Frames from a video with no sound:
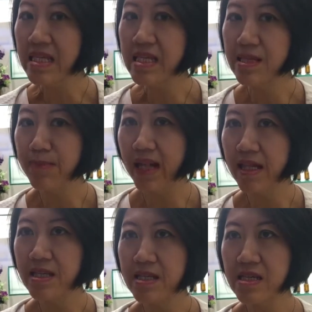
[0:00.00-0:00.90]
Mm-hmm.
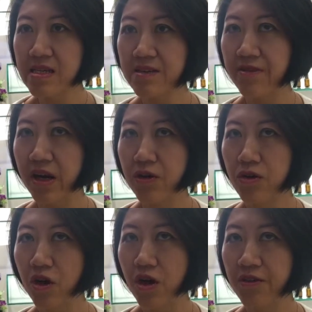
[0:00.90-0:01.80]
Balance mm -hmm. is a very good
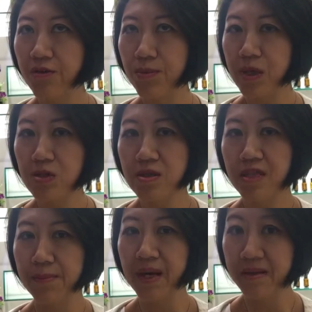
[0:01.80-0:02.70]
oil for me to
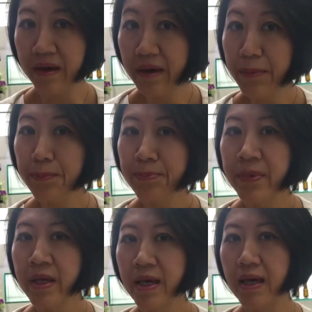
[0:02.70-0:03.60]
start my day. Mm
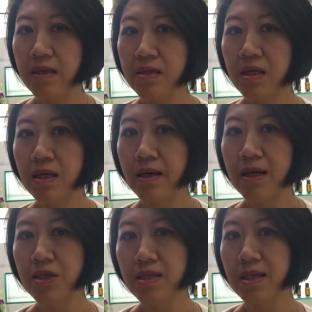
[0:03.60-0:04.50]
-hmm. It uh,
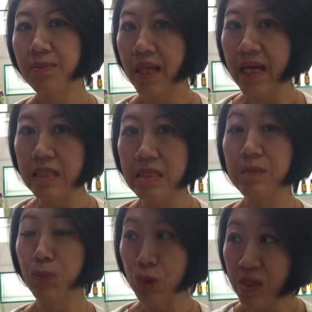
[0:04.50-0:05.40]
actually stabilizes
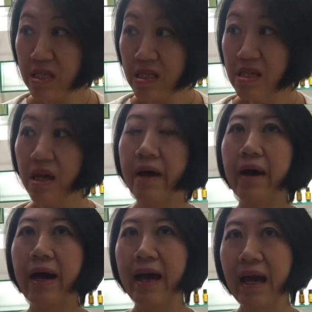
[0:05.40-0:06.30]
emotions. Mm -hmm.
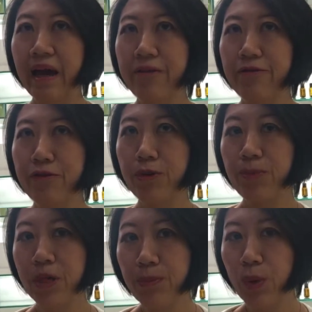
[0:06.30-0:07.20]
And for
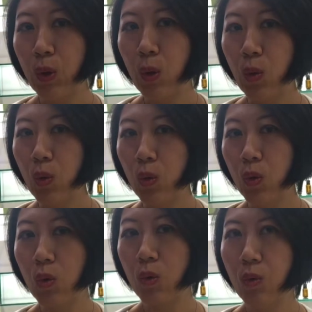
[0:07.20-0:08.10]
people, what's
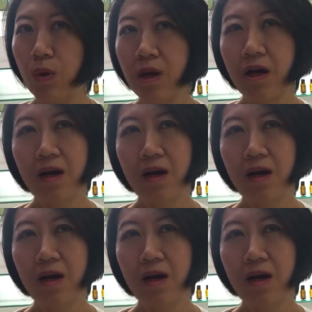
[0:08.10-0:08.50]
Balance who, made up of?